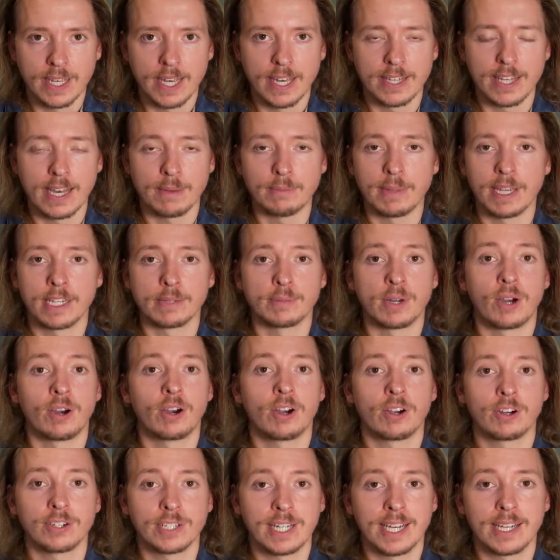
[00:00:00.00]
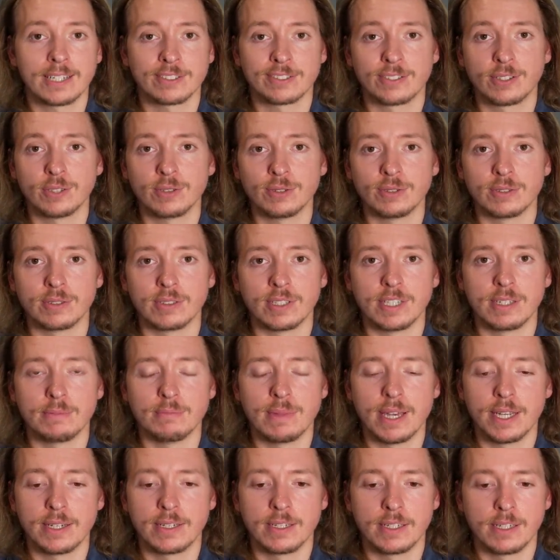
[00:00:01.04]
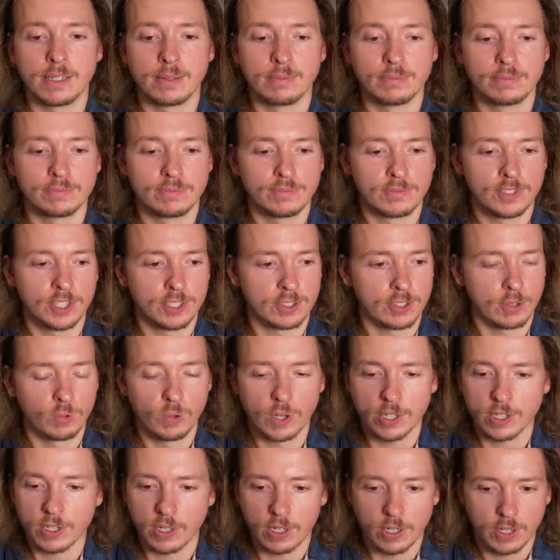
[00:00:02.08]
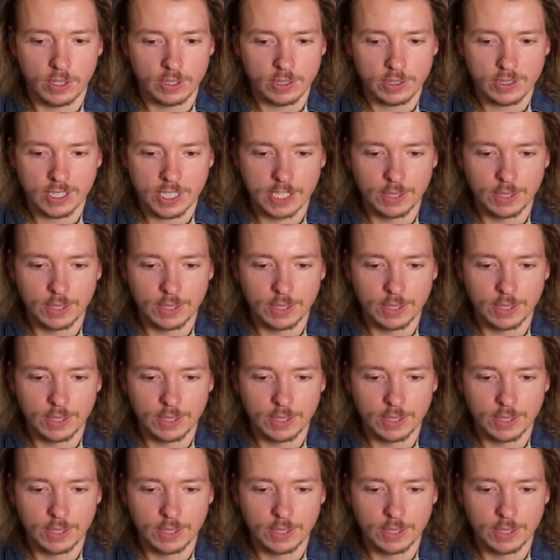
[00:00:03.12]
And that made him a hard ass dude. It made him just a workaholic.